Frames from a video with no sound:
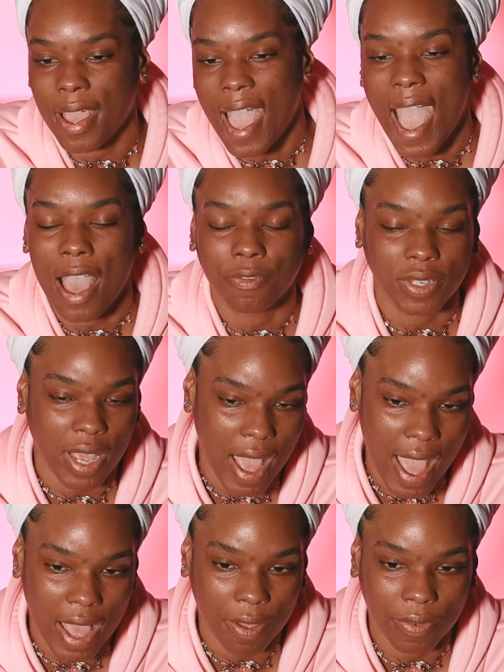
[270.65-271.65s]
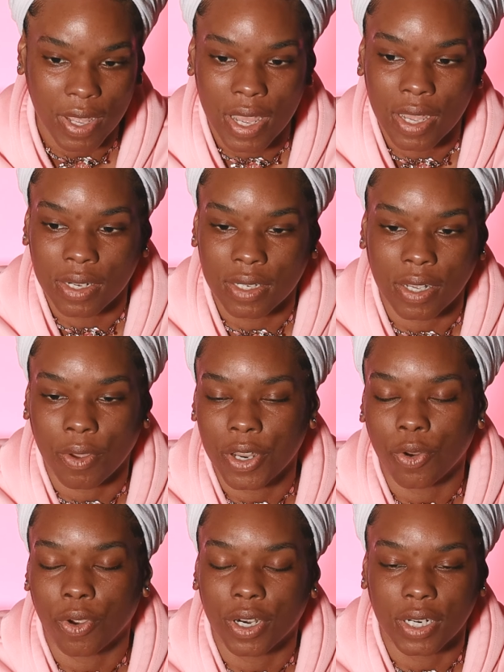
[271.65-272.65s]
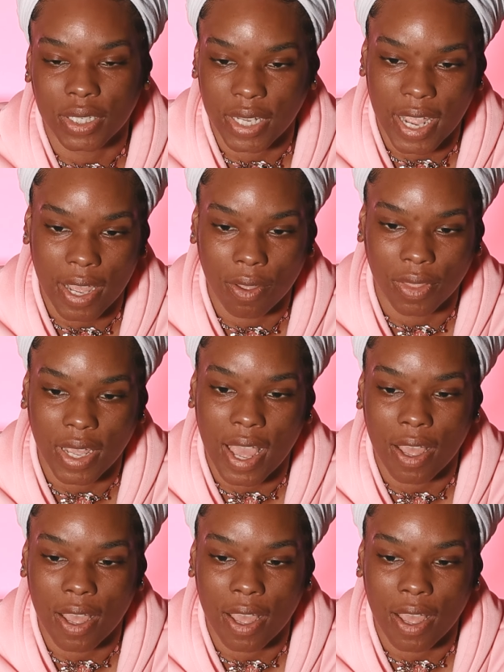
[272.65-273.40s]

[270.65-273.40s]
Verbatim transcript: have to have to in order to stay healthy.